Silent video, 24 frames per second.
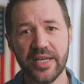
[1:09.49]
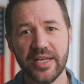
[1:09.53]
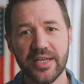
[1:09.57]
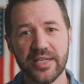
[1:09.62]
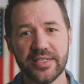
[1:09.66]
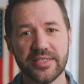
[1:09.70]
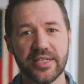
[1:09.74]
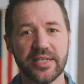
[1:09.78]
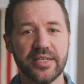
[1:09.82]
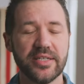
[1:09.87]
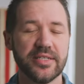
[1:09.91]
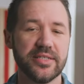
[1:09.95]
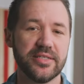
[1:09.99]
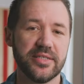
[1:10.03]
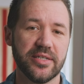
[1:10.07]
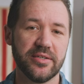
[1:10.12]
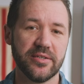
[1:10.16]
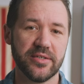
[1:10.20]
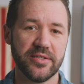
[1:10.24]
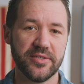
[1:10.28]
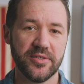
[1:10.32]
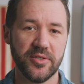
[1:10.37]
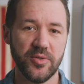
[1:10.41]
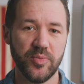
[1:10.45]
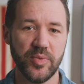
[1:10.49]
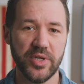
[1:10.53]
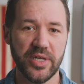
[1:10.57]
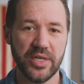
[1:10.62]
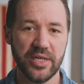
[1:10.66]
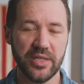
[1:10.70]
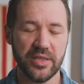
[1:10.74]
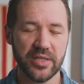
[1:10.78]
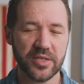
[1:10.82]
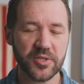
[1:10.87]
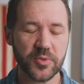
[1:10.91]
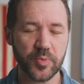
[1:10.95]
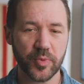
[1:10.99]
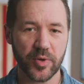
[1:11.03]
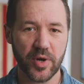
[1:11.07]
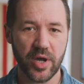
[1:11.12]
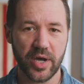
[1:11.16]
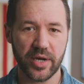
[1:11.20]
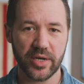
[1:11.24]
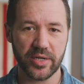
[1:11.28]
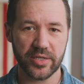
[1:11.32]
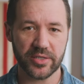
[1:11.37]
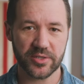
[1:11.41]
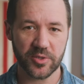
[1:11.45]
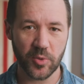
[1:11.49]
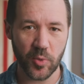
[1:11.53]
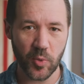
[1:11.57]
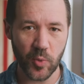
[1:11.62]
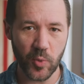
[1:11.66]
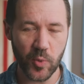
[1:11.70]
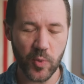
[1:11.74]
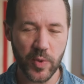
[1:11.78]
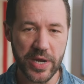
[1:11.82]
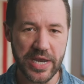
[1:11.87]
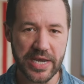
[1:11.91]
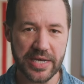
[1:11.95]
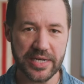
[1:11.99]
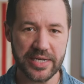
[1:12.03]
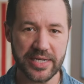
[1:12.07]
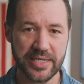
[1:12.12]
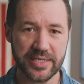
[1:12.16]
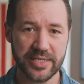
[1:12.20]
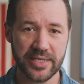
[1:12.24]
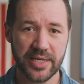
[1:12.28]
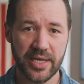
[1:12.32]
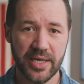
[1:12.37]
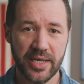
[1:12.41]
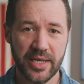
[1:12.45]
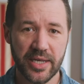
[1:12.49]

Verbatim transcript: as I consider it to be this product's weakness.